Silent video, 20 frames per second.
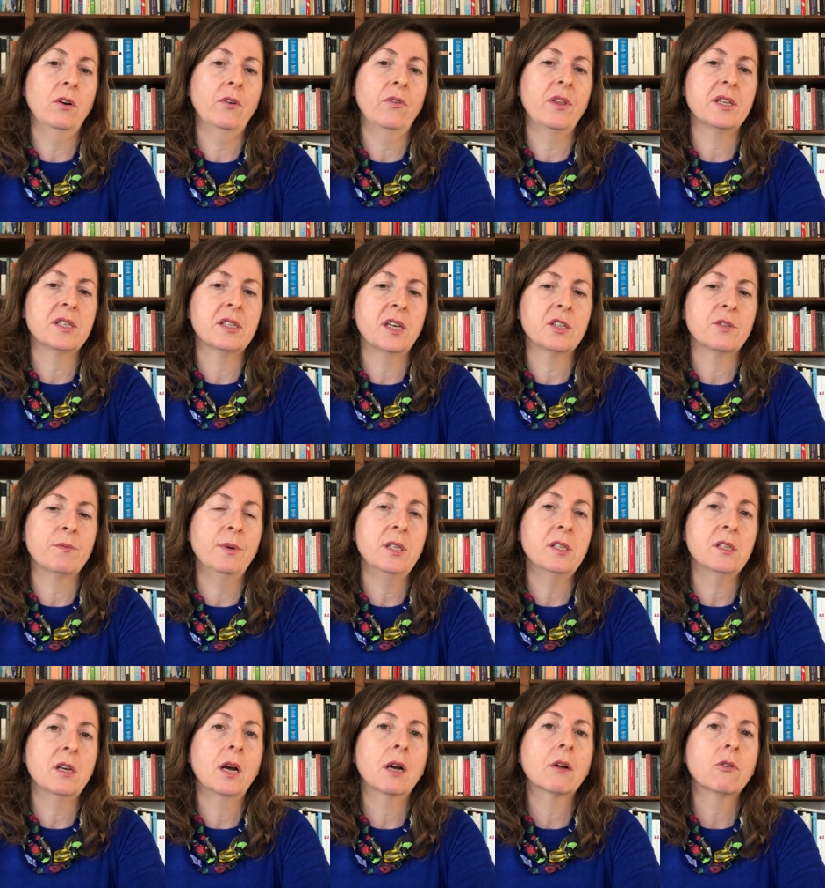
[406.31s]
of the
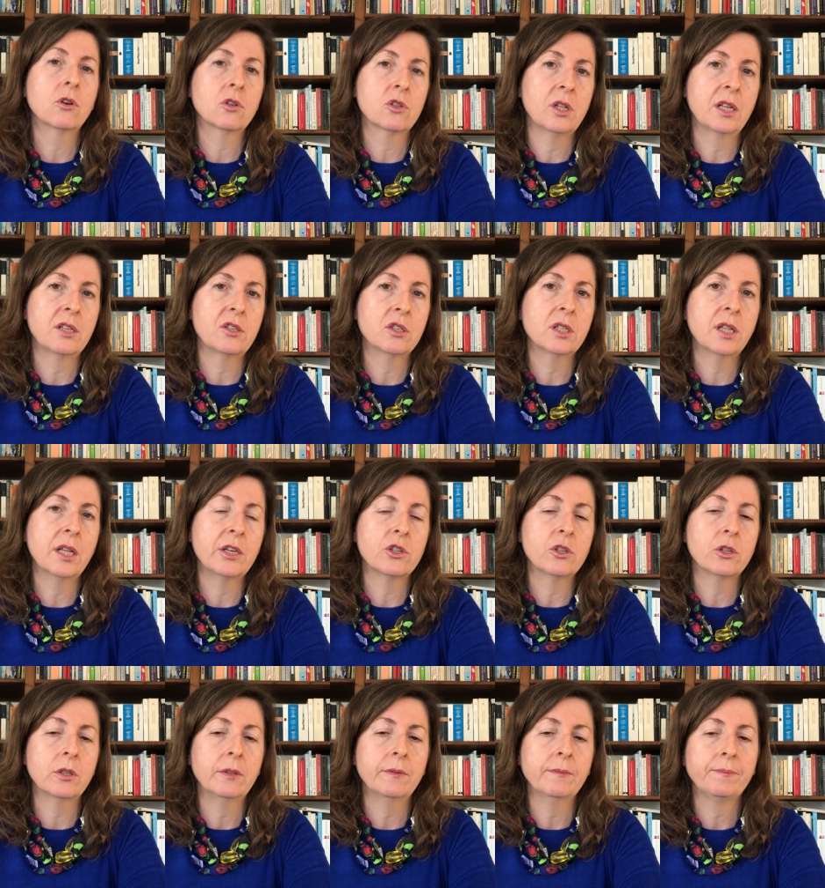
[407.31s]
assessments across
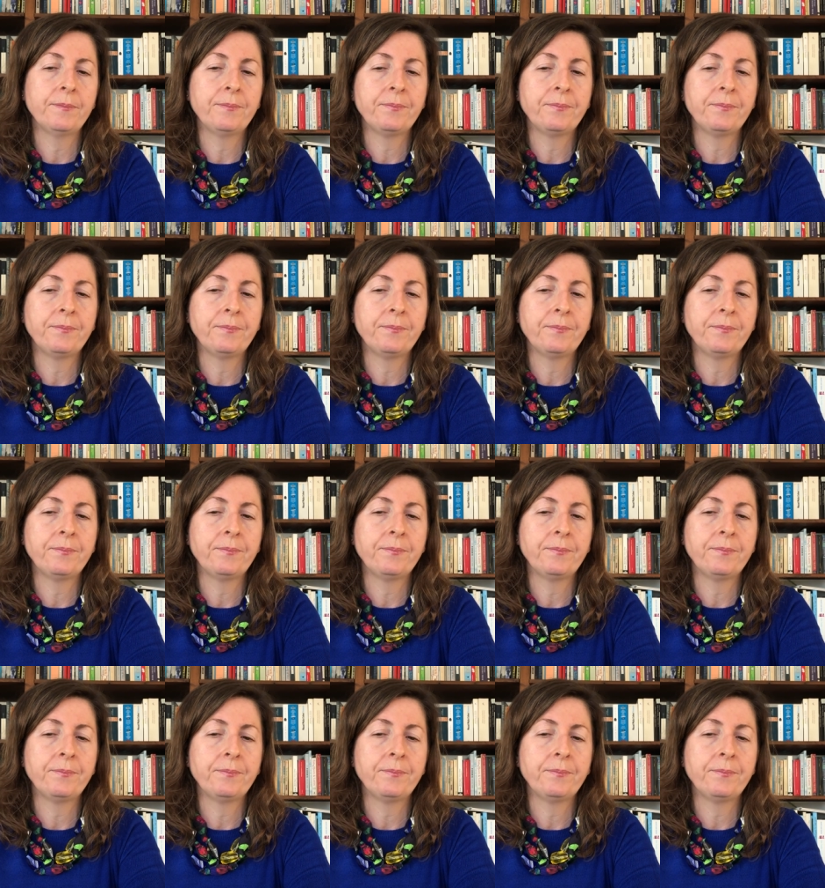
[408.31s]
legislation.